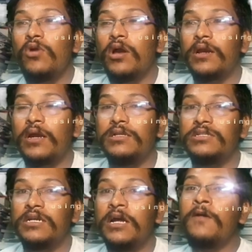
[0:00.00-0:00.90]

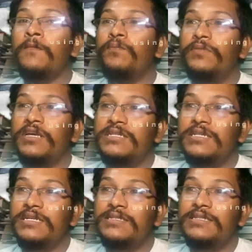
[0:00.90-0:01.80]
Agriculture. This
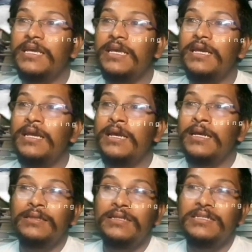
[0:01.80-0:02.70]
is the
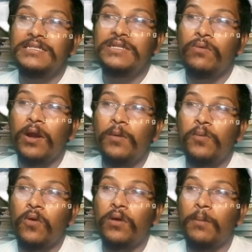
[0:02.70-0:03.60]
one
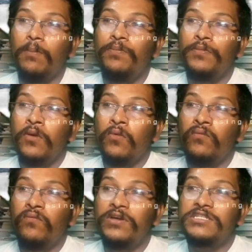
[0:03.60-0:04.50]
program
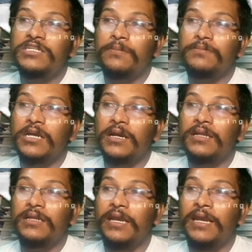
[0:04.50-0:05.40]
which comes under
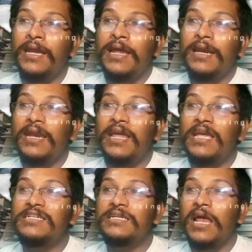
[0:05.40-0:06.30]
the
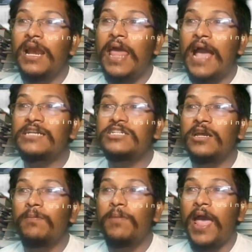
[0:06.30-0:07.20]
National
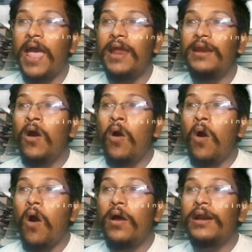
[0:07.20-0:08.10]
Action Plan
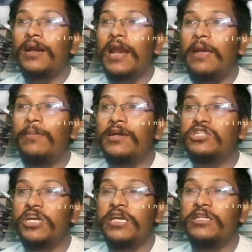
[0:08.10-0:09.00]
on Climate
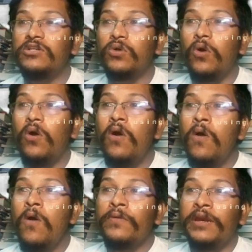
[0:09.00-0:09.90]
Change. So
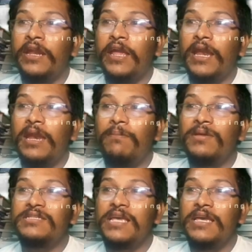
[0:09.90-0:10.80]

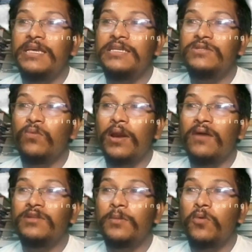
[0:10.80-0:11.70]
NMSA is one
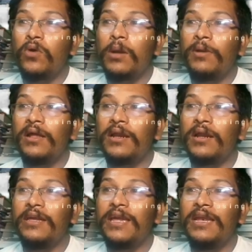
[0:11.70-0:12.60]
of the program under
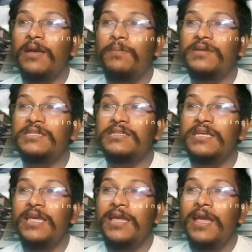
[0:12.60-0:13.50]

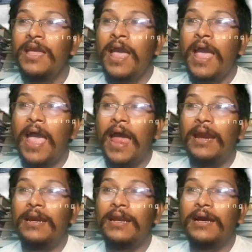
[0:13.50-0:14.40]
NAPCC,
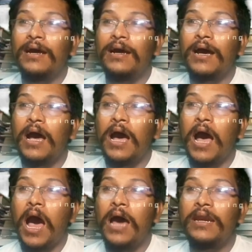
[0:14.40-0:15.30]
and
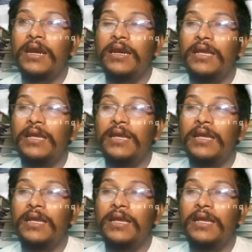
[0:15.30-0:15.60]
RAD